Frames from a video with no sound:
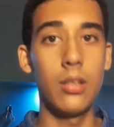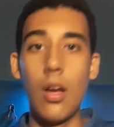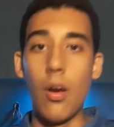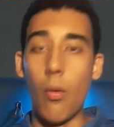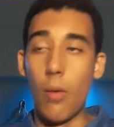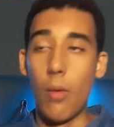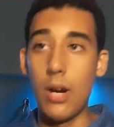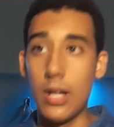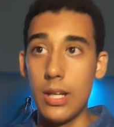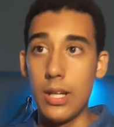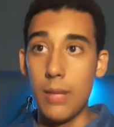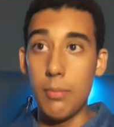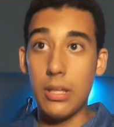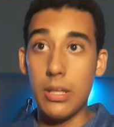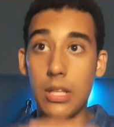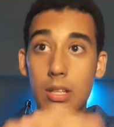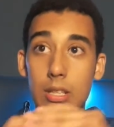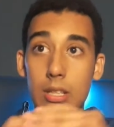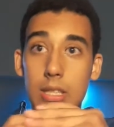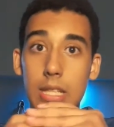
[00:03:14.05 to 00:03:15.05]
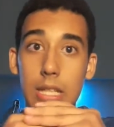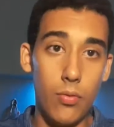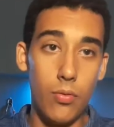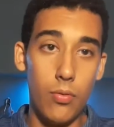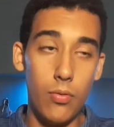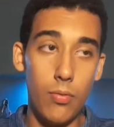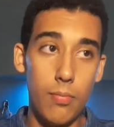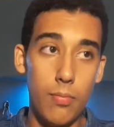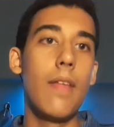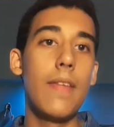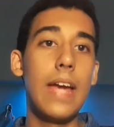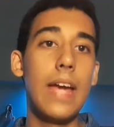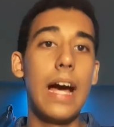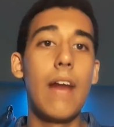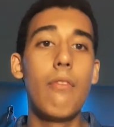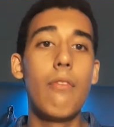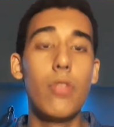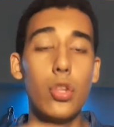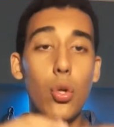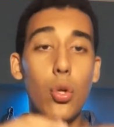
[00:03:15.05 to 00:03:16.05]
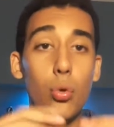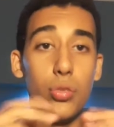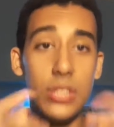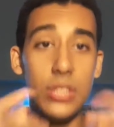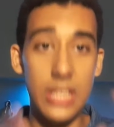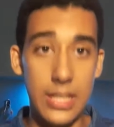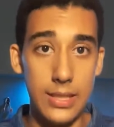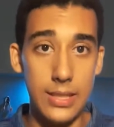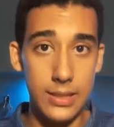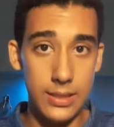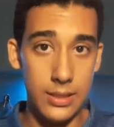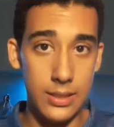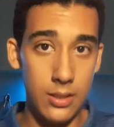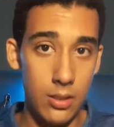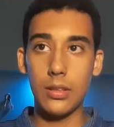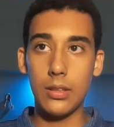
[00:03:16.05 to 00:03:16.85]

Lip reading: Why? Because they have no sense.